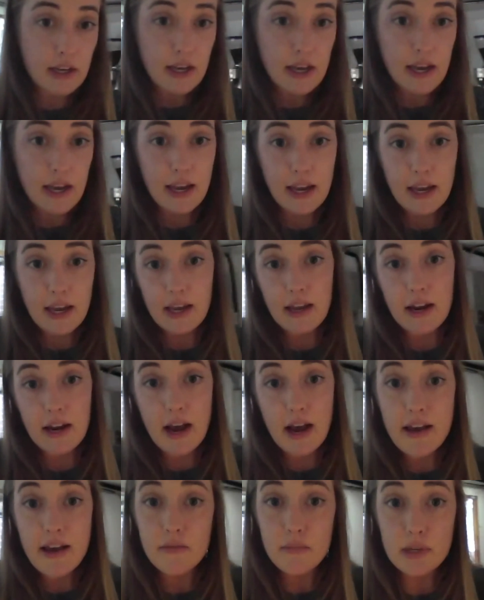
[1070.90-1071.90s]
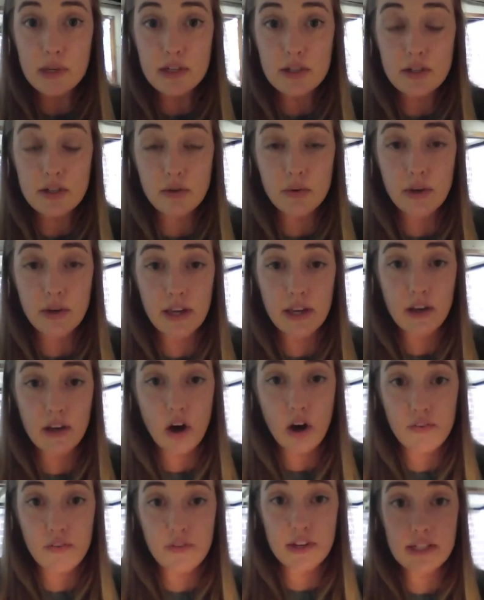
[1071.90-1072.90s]
And I have been doing
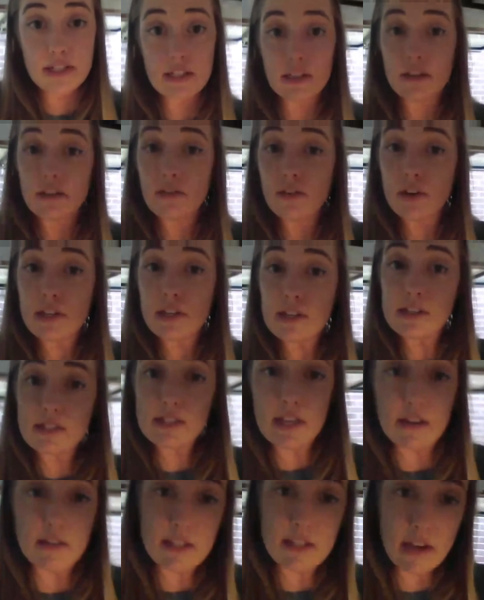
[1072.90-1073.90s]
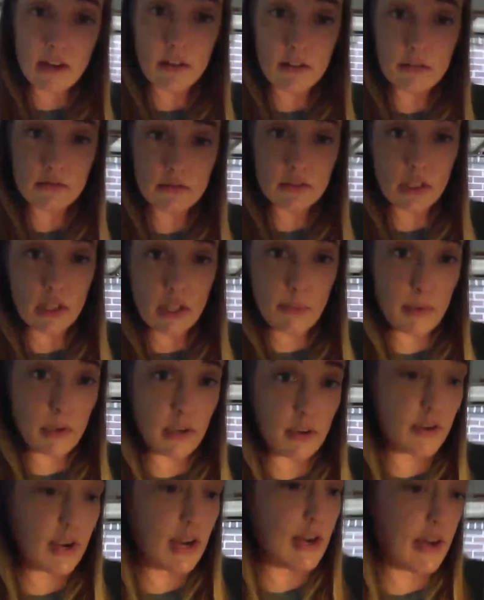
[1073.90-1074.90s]
coffee deliveries downtown
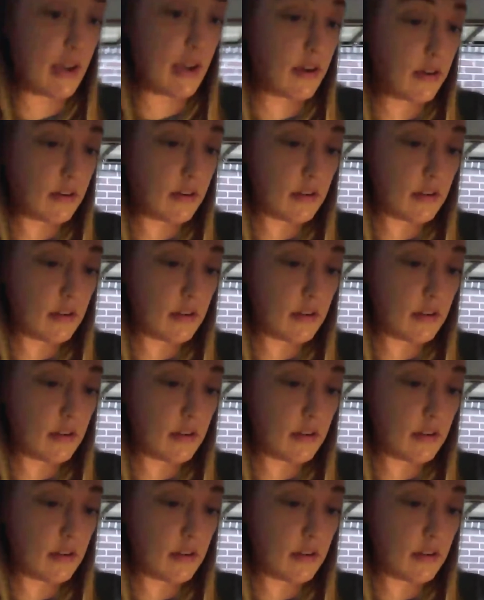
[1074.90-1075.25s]
Columbia right now.